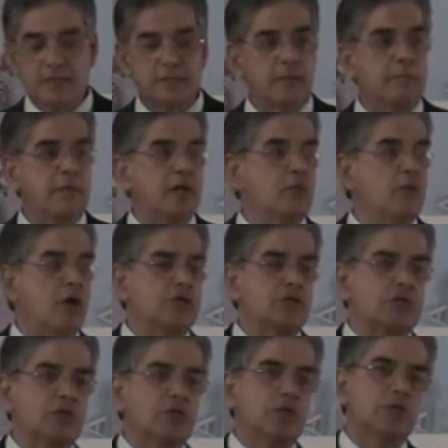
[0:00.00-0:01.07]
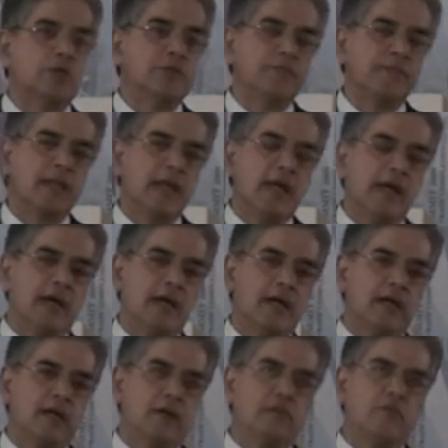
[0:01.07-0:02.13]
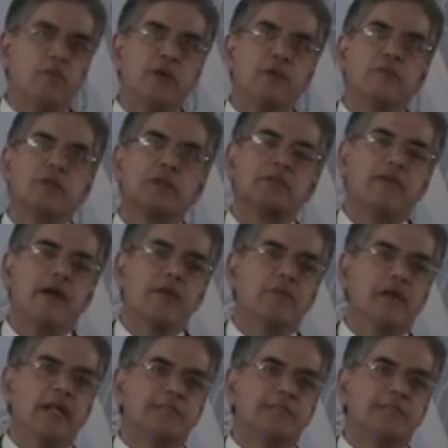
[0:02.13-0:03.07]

Somebody wants to, what's the right word,